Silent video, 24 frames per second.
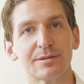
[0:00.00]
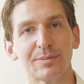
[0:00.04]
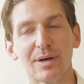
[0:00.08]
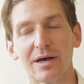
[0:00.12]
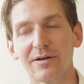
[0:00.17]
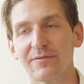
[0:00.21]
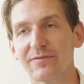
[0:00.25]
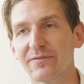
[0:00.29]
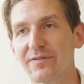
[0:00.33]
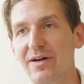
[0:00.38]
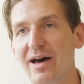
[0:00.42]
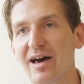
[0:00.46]

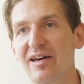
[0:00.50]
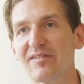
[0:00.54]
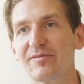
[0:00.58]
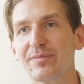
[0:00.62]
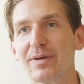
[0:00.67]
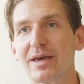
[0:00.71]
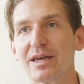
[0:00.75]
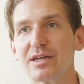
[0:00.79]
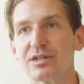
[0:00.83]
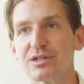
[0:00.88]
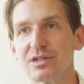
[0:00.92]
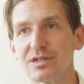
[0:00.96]
about 5
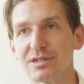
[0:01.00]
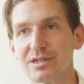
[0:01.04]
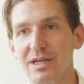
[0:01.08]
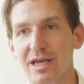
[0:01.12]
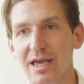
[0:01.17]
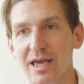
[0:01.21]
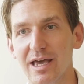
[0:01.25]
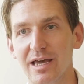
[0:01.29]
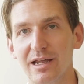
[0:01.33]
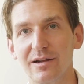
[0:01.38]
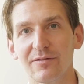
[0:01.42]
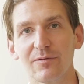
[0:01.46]
pages
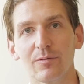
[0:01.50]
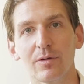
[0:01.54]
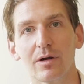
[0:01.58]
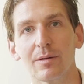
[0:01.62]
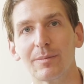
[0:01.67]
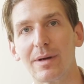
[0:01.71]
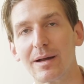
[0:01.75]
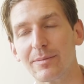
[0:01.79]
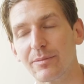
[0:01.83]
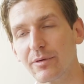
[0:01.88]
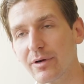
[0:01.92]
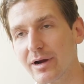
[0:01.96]
ahead of where
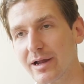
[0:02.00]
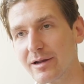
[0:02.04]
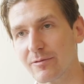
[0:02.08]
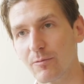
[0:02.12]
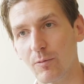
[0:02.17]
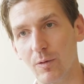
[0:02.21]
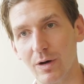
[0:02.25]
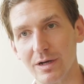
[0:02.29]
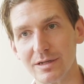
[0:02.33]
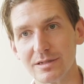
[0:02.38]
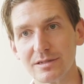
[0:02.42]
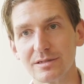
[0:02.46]
my brain
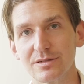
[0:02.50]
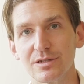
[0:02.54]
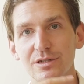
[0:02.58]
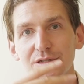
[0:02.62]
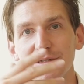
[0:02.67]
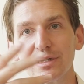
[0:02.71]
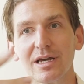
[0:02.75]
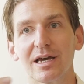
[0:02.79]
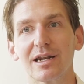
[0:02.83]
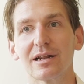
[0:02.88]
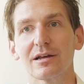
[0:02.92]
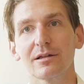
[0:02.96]
was,
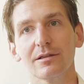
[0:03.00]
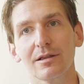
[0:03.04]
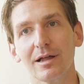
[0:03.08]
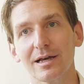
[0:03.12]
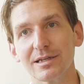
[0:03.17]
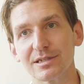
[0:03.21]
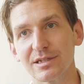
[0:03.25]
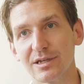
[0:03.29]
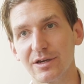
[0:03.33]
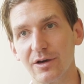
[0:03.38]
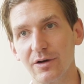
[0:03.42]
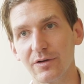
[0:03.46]
just kind of
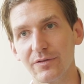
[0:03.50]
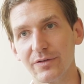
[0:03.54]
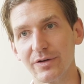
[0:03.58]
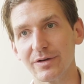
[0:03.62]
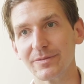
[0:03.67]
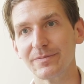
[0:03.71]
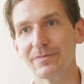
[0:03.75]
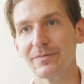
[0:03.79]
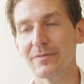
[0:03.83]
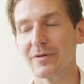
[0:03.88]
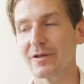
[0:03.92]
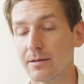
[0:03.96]
glossing over.